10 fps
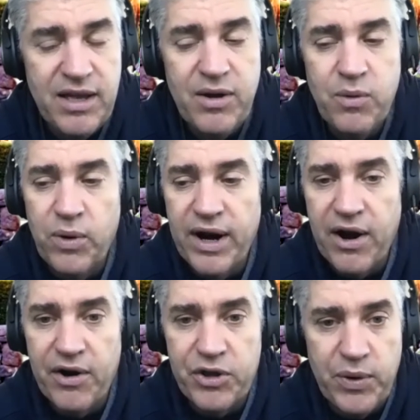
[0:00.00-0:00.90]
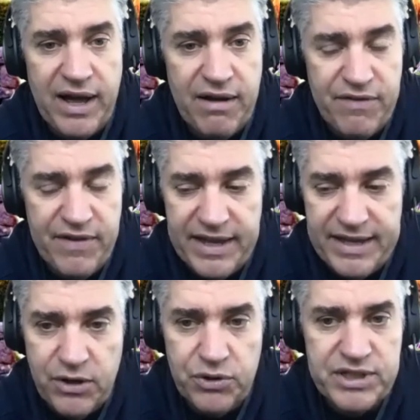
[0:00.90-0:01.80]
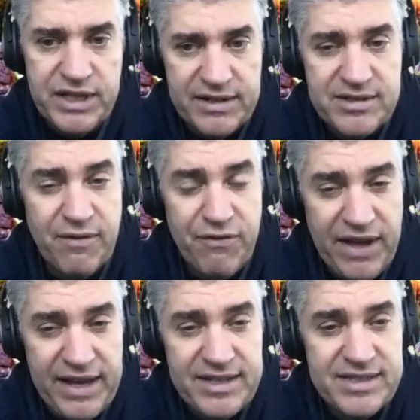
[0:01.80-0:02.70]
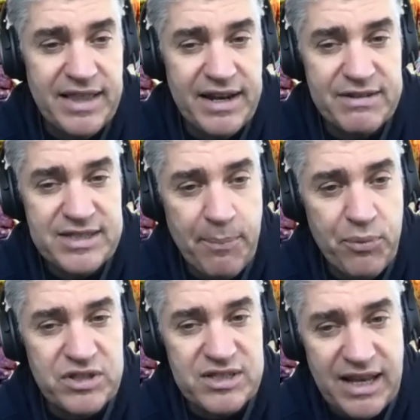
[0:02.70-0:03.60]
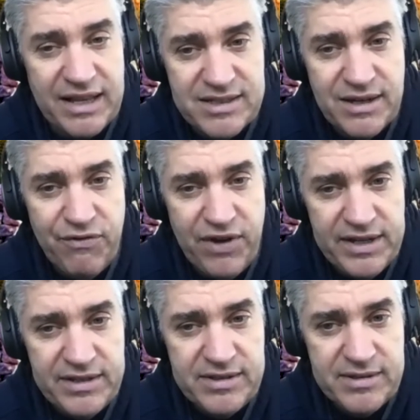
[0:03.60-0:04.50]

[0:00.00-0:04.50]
where you have a guilt-innocent phase and then a separate sentencing phase.